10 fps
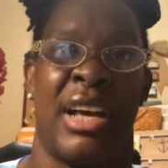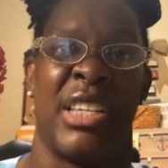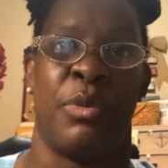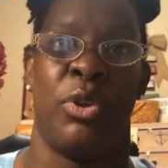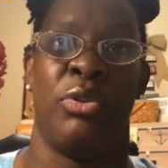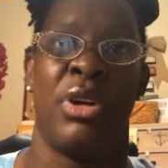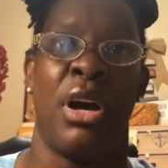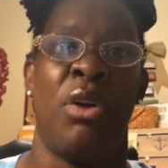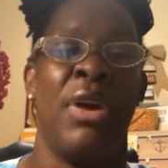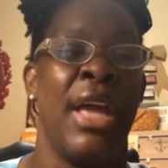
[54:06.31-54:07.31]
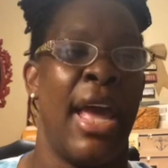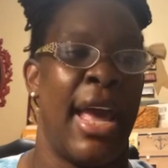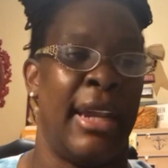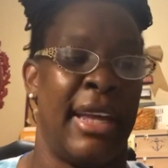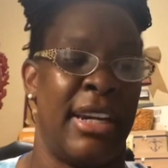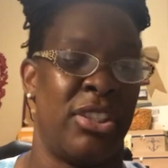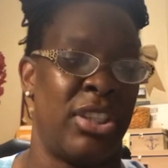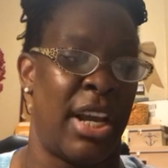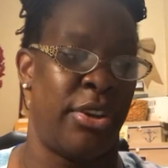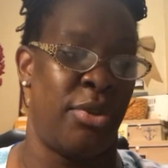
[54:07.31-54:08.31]
We just say, okay, straight to the hospital
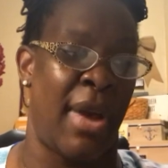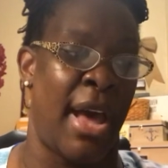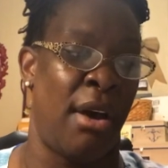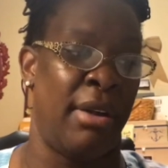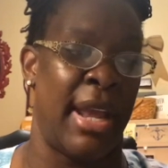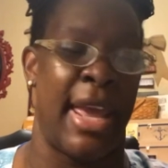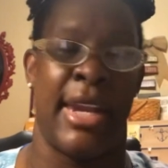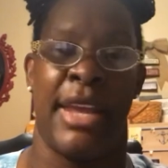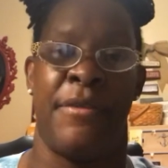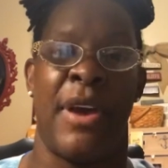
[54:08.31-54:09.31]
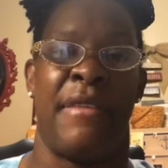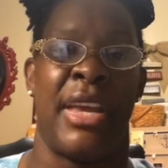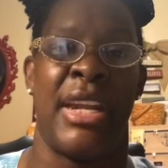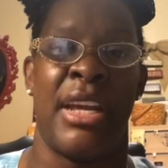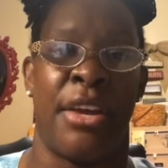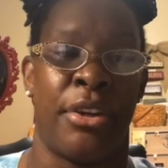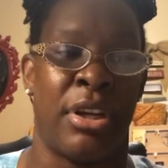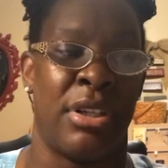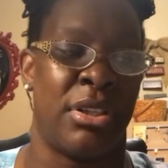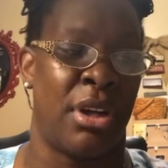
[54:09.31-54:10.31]
you go and let us check you out.
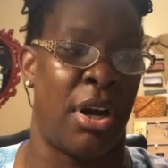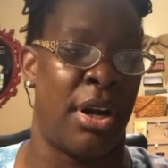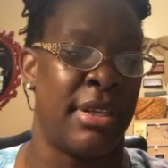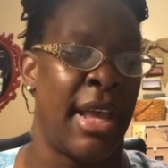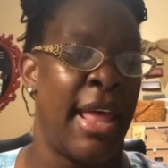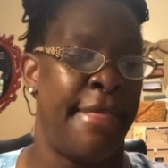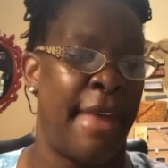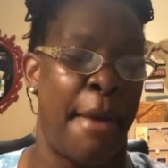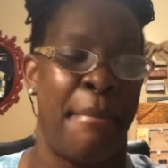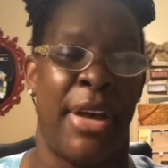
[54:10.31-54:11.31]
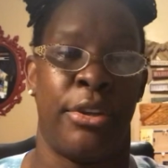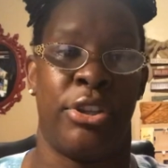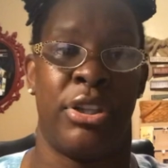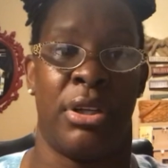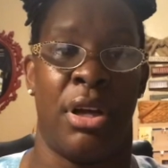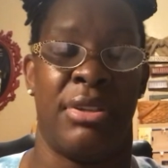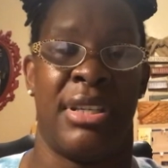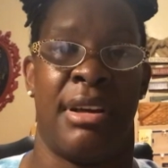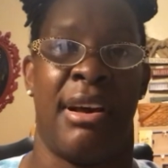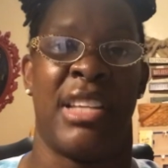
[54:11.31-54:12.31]
And if you have any other concerns,
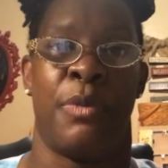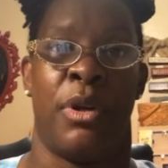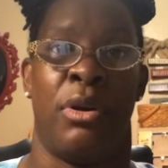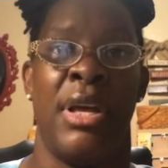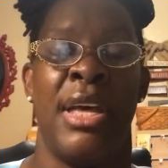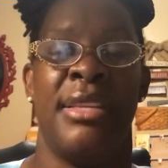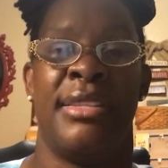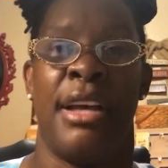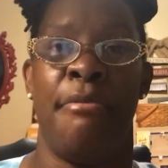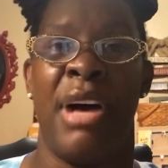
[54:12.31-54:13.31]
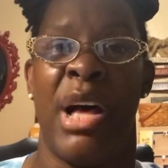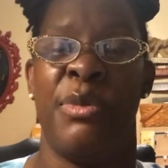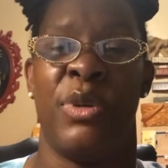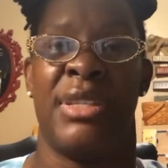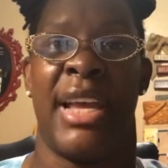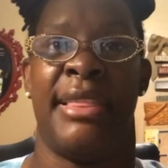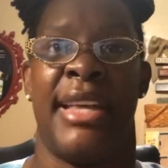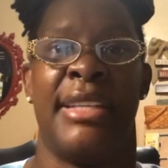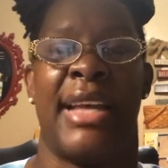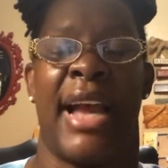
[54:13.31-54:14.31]
that mother should go to the hospital.
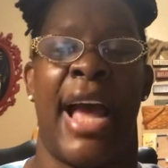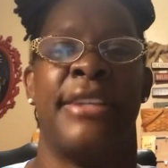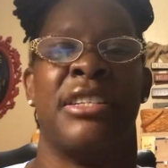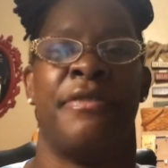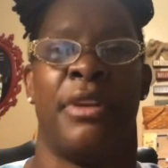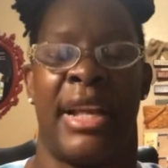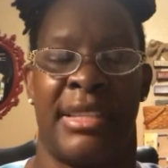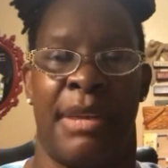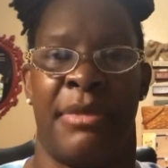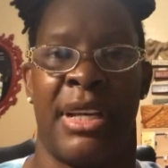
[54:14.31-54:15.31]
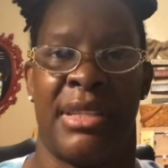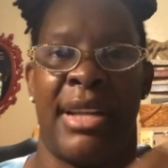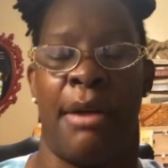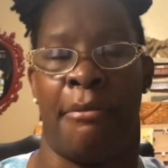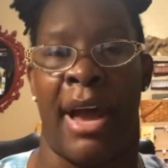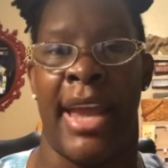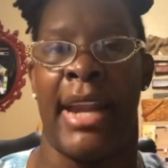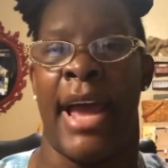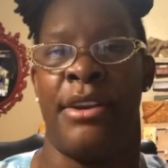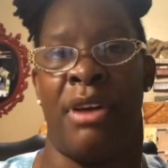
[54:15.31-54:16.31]
Some moms will say things like, I just
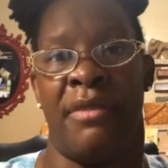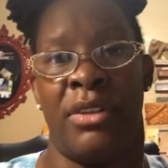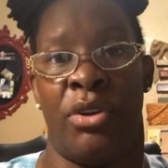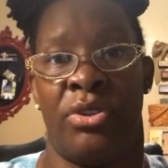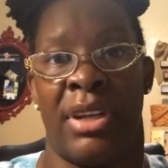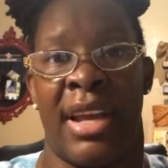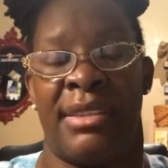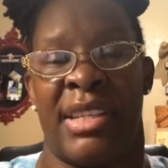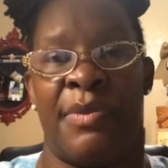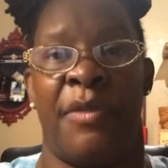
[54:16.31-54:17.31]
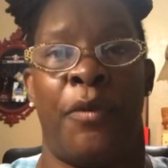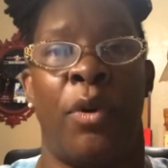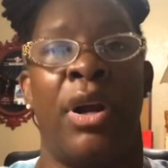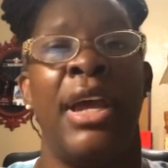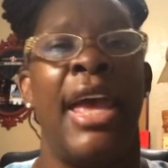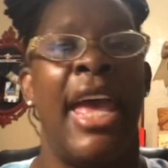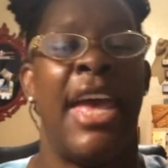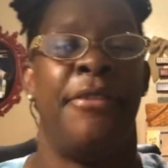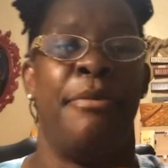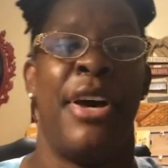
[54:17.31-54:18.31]
feel like something is not right. I know I've told you
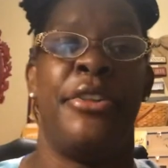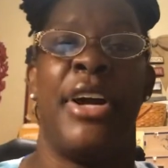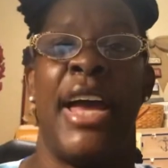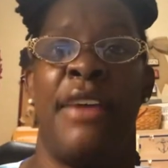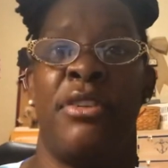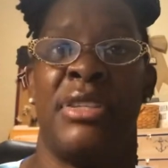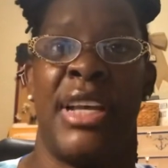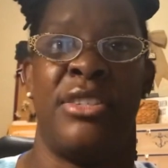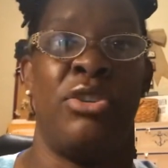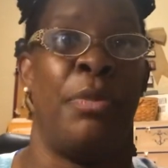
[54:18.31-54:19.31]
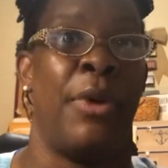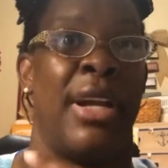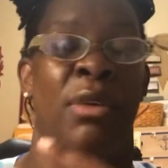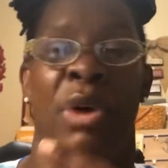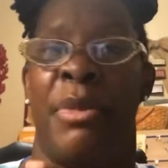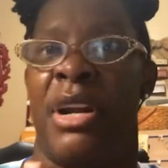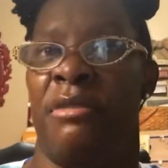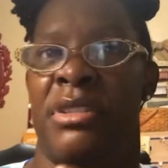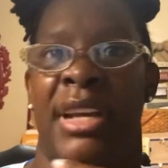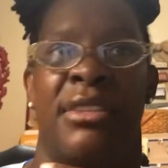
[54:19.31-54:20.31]
guys this before. If a mother
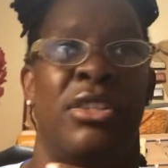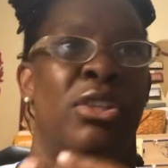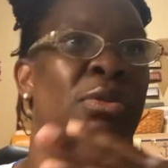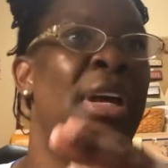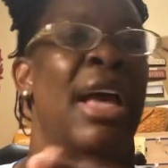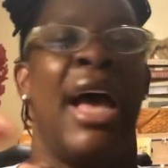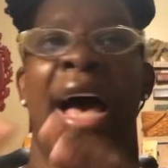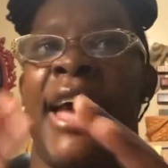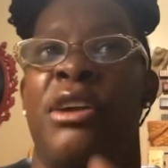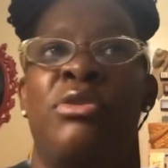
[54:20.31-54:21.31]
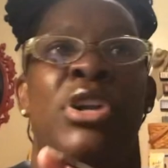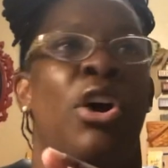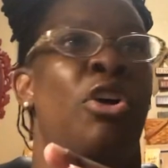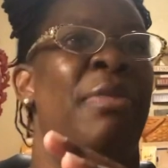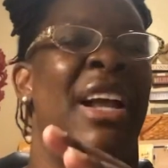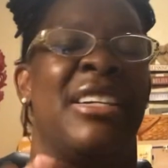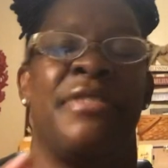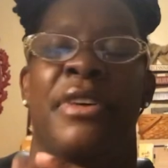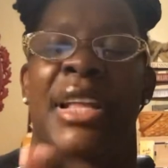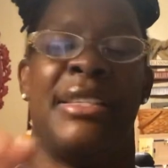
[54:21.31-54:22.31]
ever says to you, a pregnant woman ever says to you,
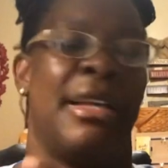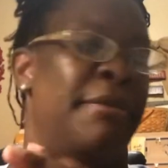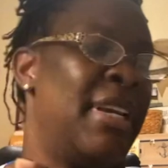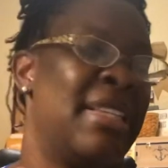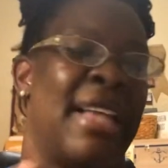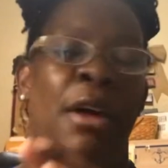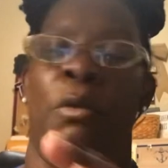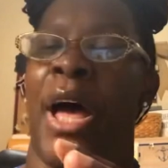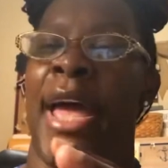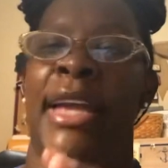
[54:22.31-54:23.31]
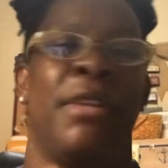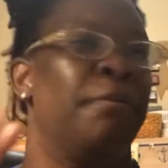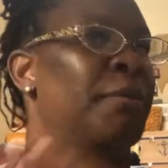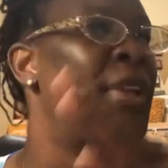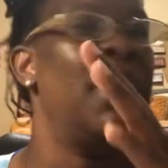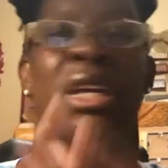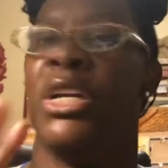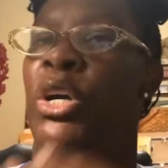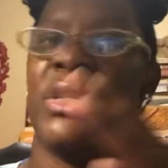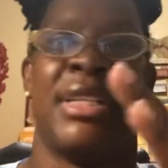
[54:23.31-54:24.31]
I don't know, but I just feel like something is
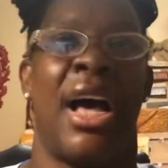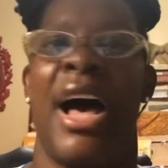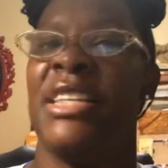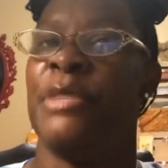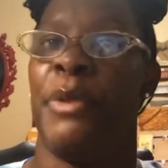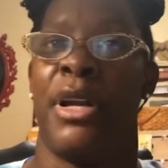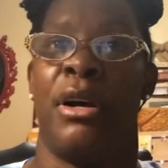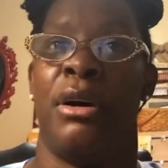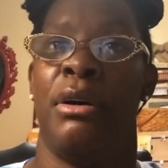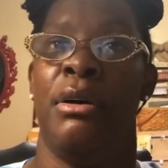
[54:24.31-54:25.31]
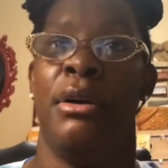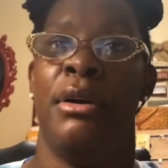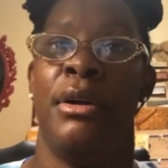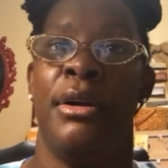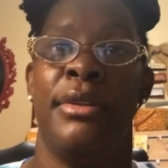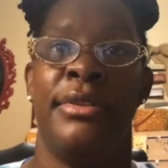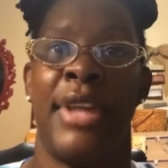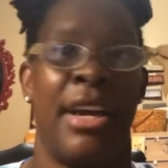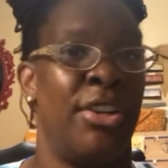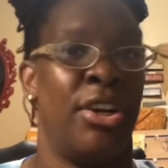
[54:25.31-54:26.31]
not right go to the
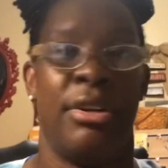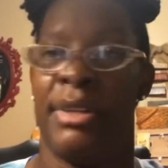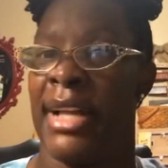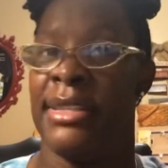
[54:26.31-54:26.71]
hospital.